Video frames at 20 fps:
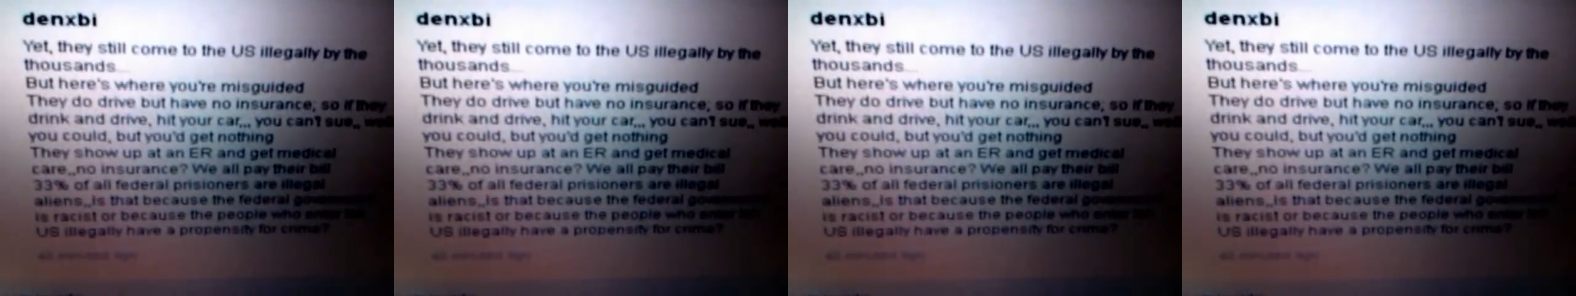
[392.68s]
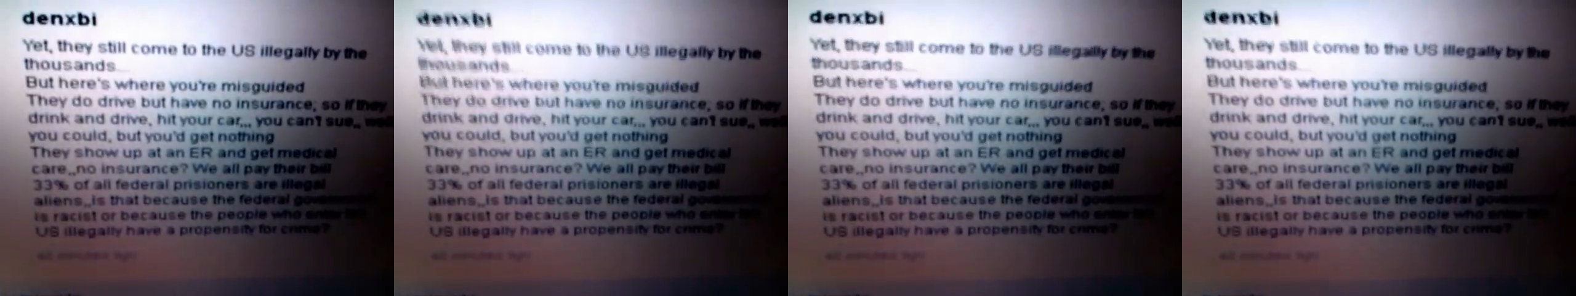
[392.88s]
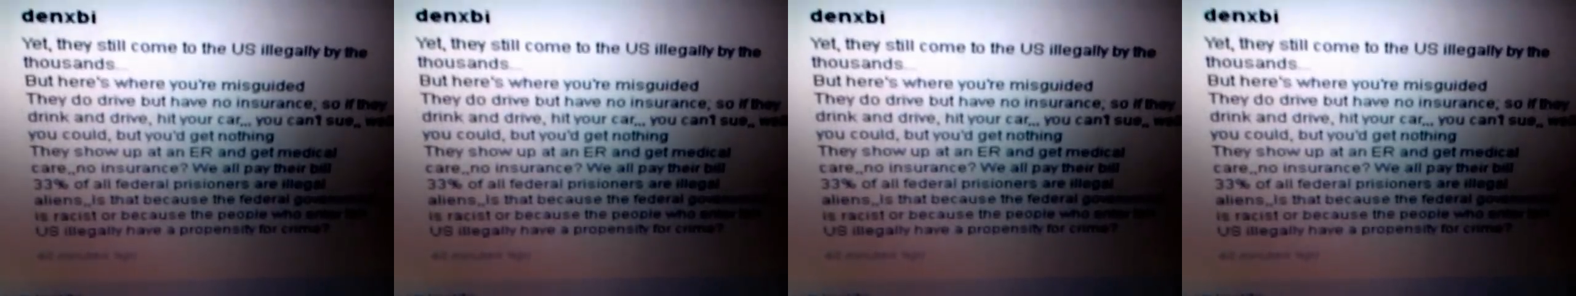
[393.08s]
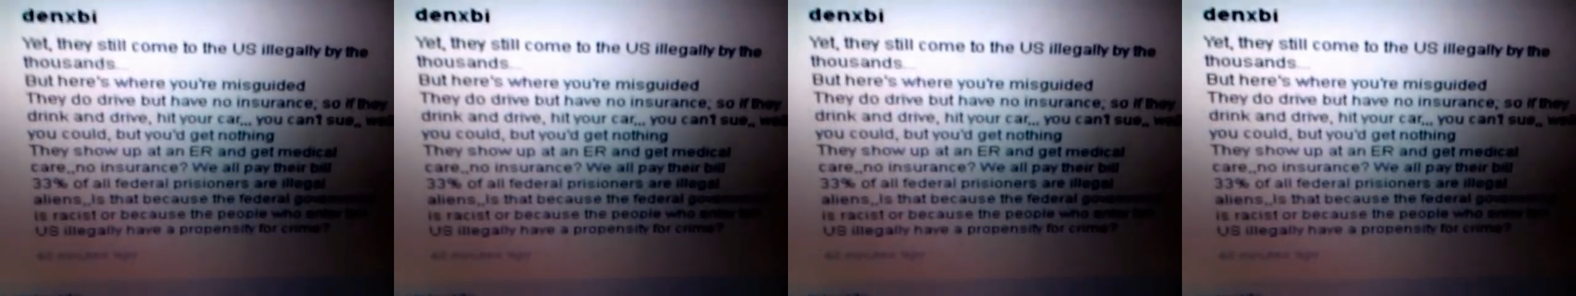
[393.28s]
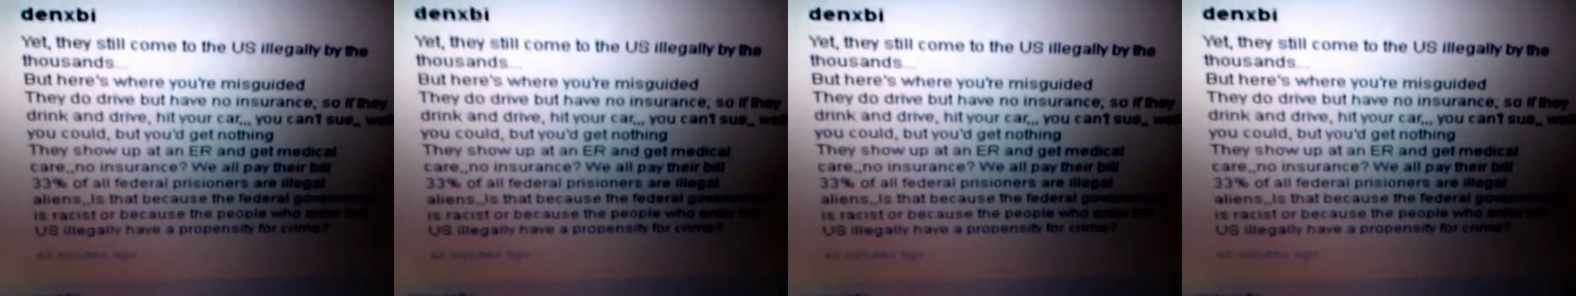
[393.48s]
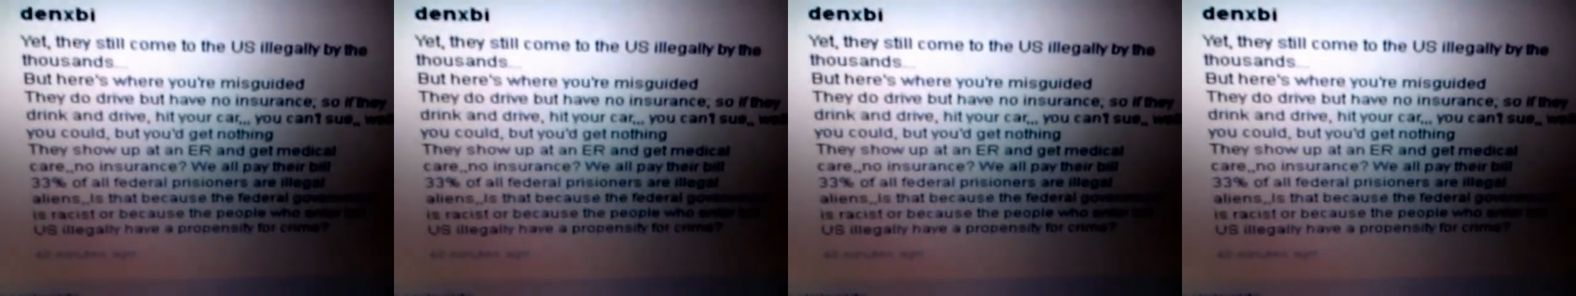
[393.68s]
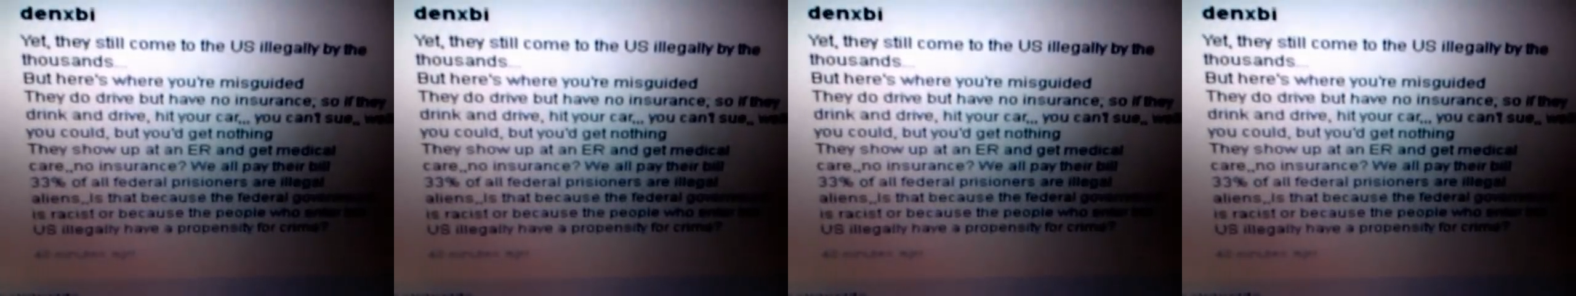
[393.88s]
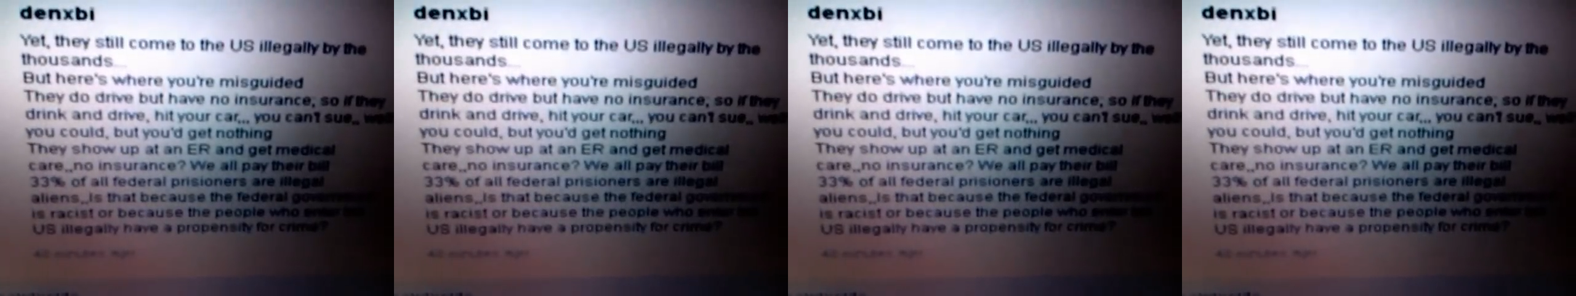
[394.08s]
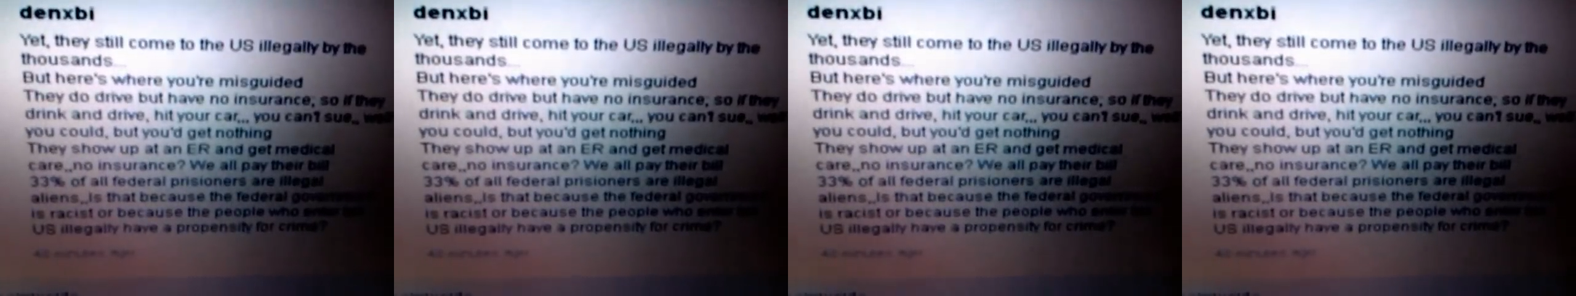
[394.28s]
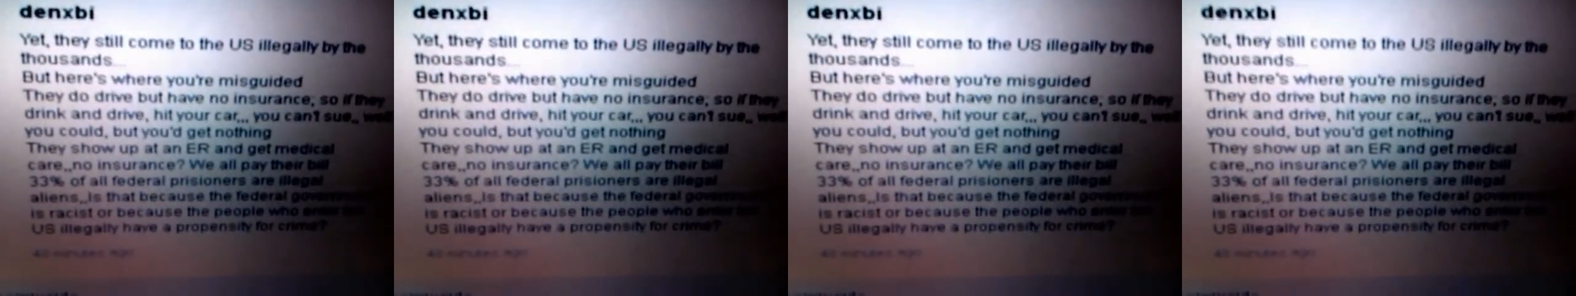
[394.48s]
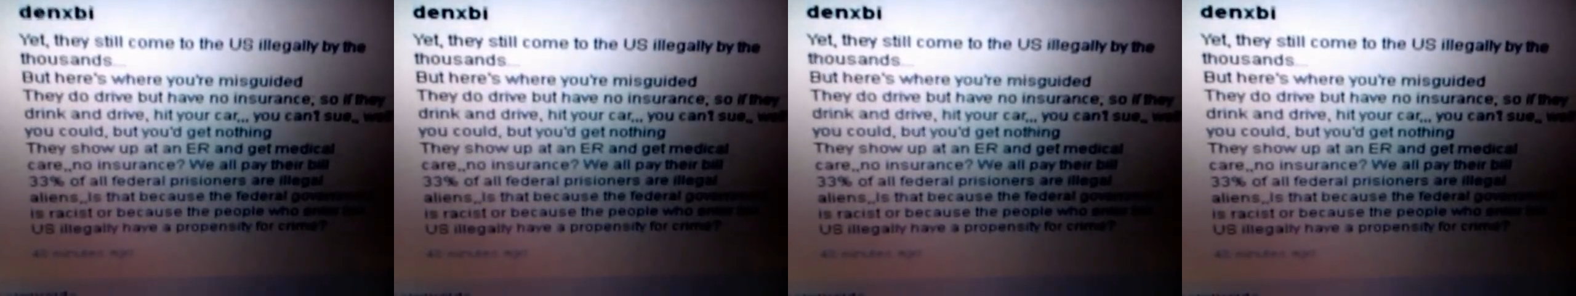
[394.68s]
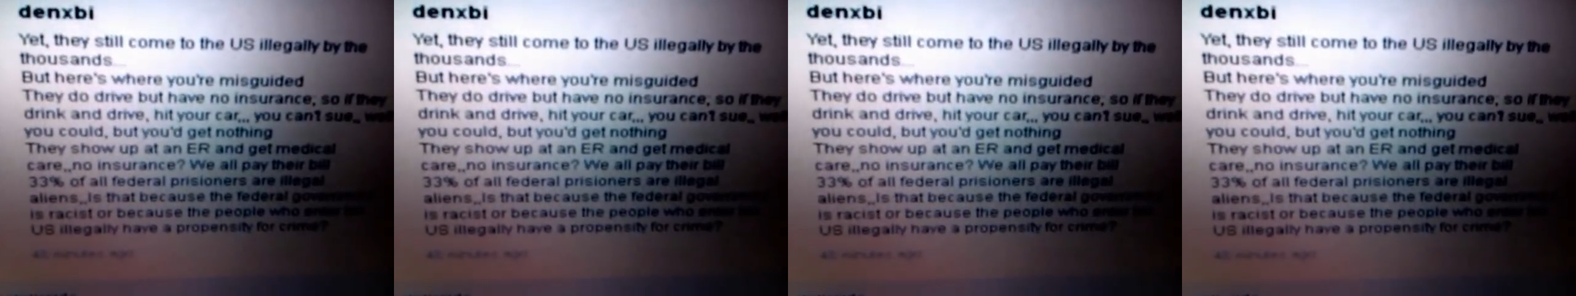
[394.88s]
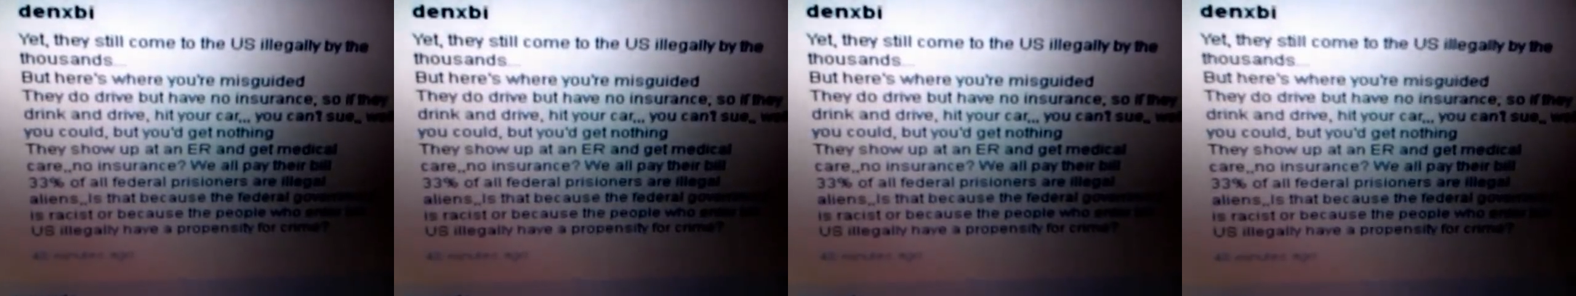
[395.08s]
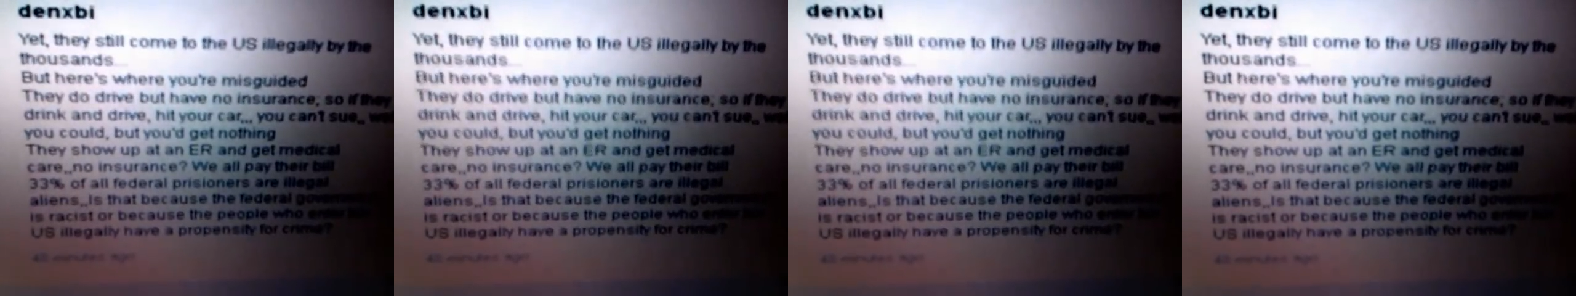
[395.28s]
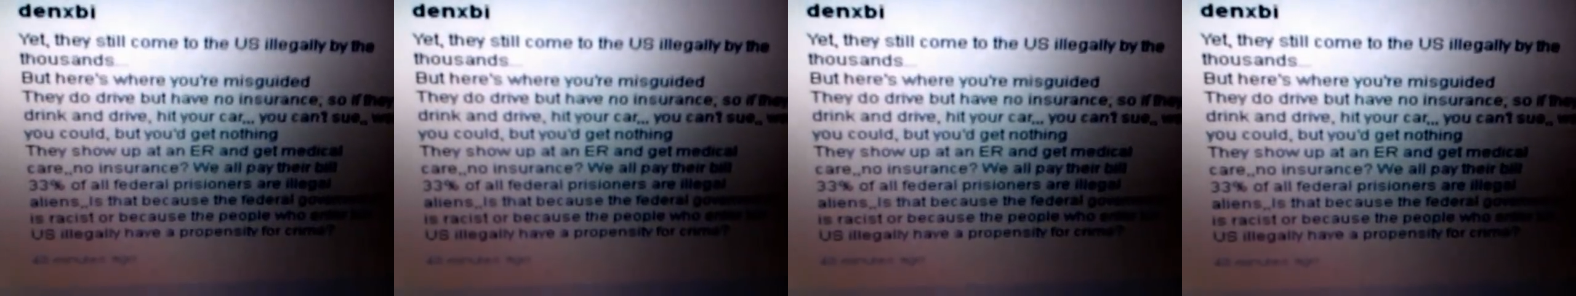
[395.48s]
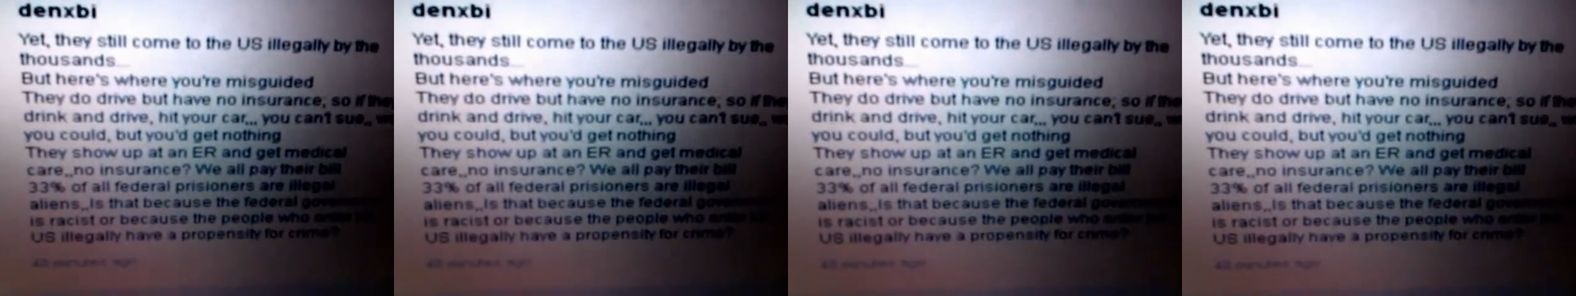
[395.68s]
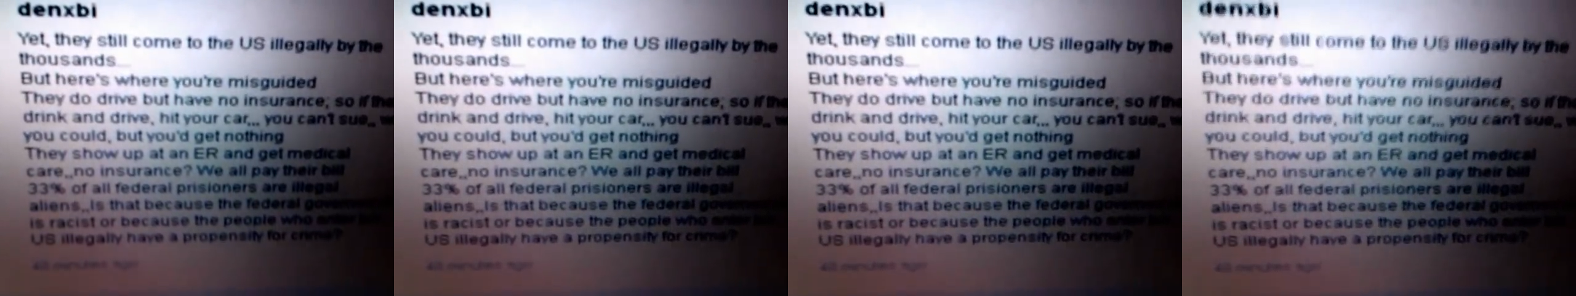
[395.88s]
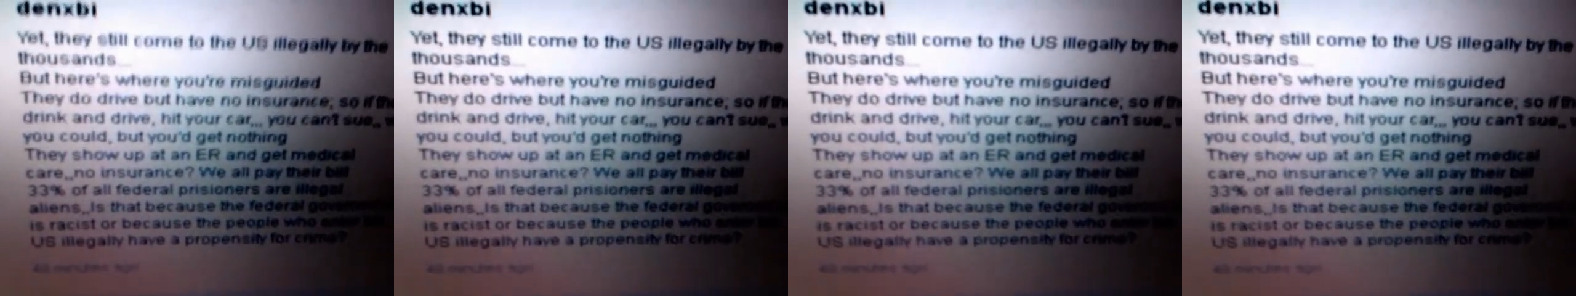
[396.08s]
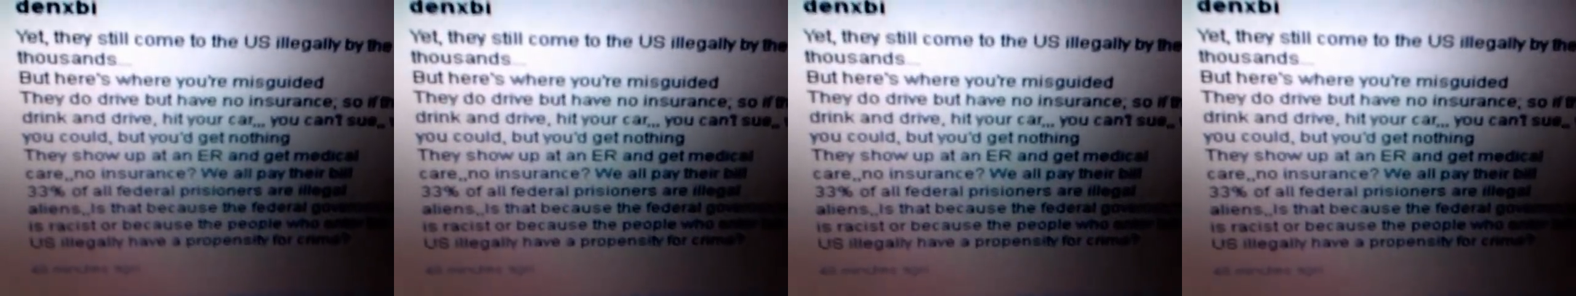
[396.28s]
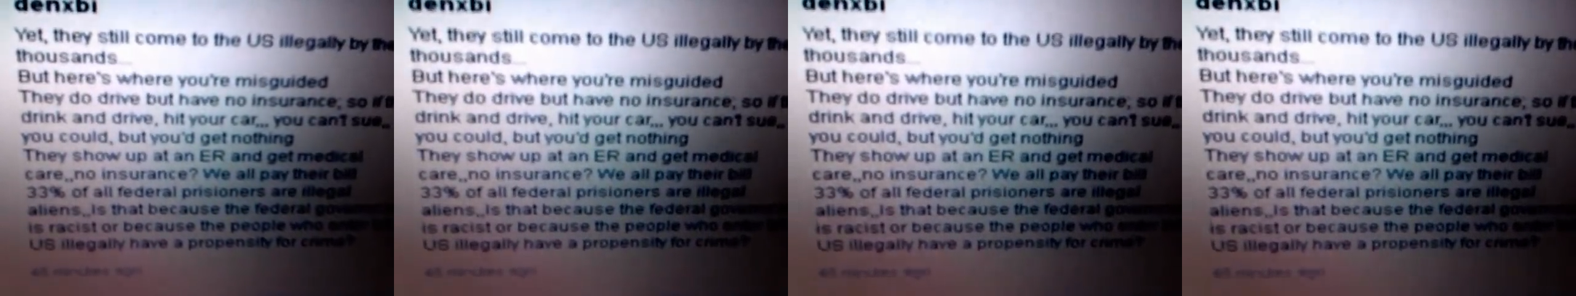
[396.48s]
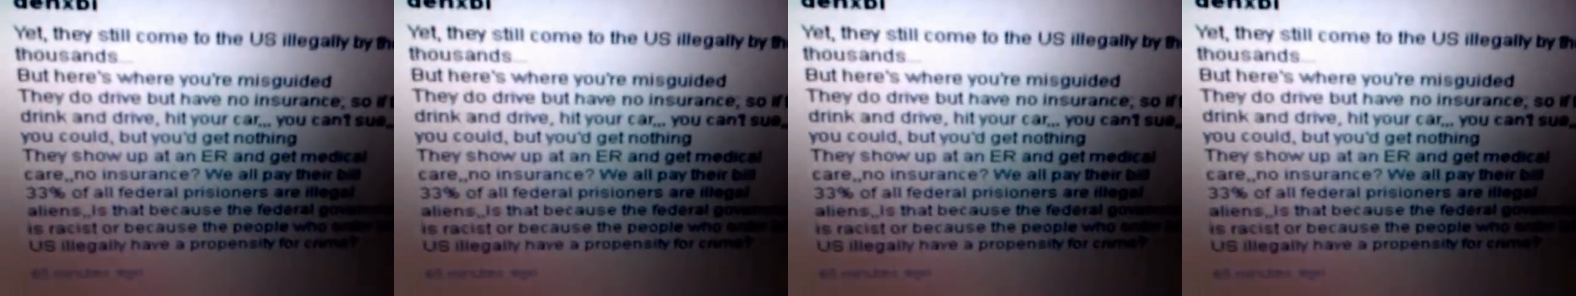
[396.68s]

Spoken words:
(no speaker visible)